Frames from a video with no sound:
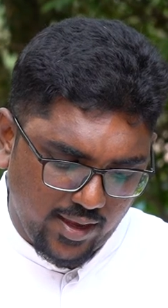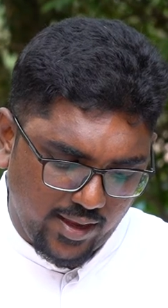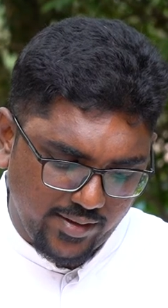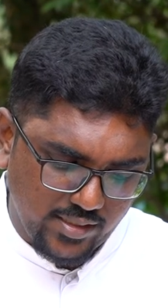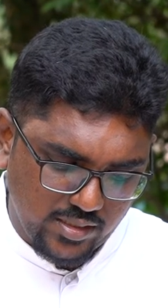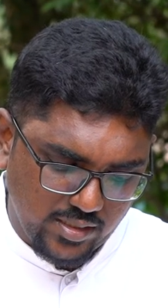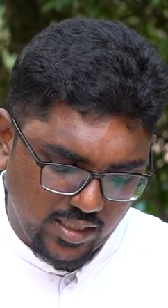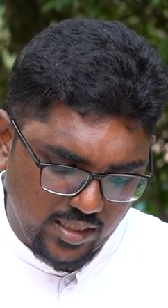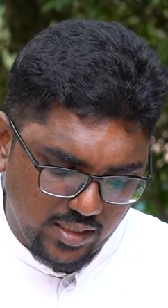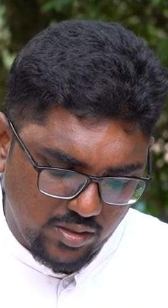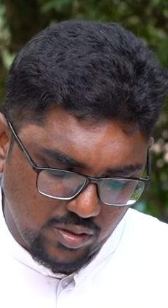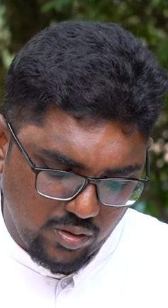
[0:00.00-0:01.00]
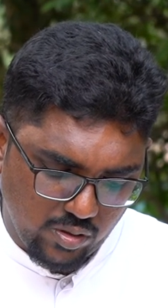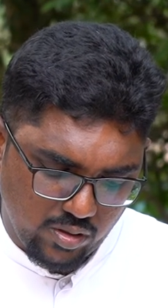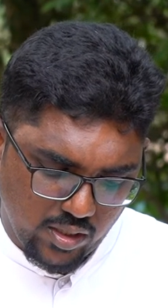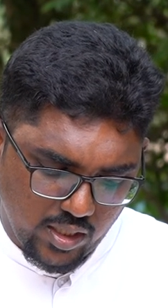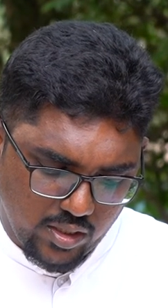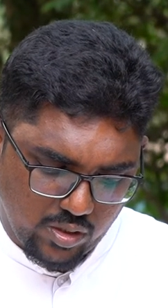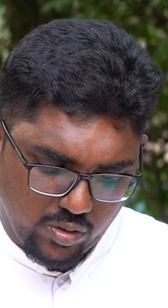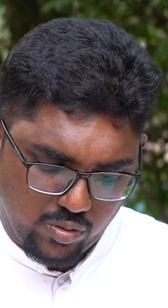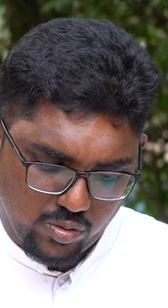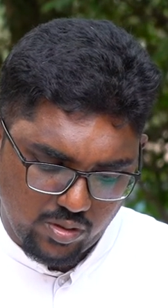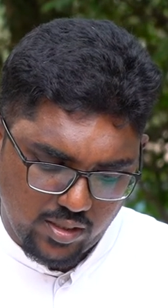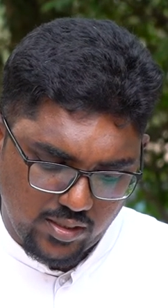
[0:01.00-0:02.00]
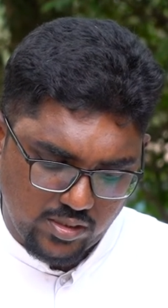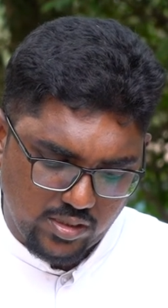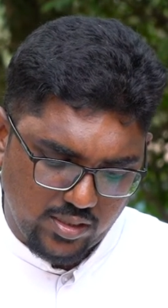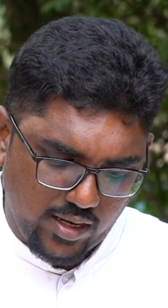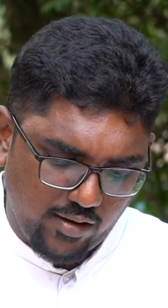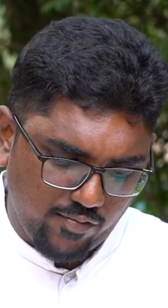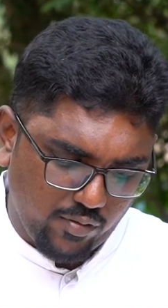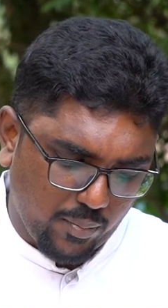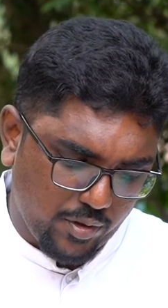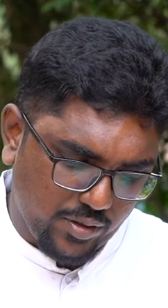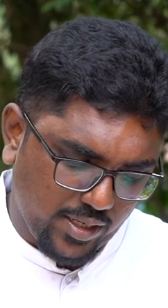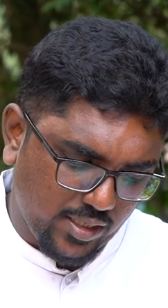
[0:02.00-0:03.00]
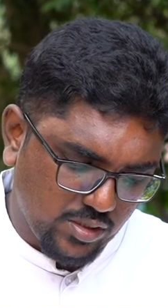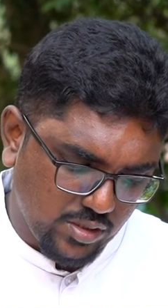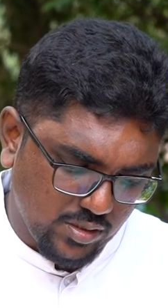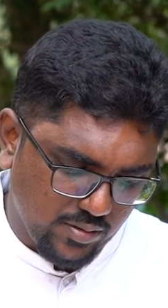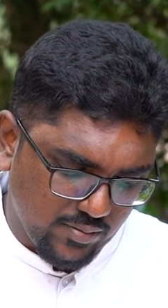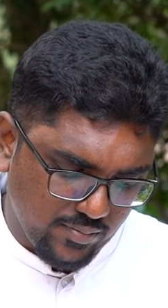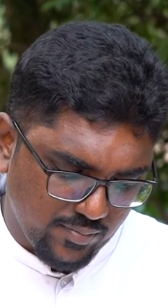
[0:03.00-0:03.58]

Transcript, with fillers: and is needed to look to the state for protection.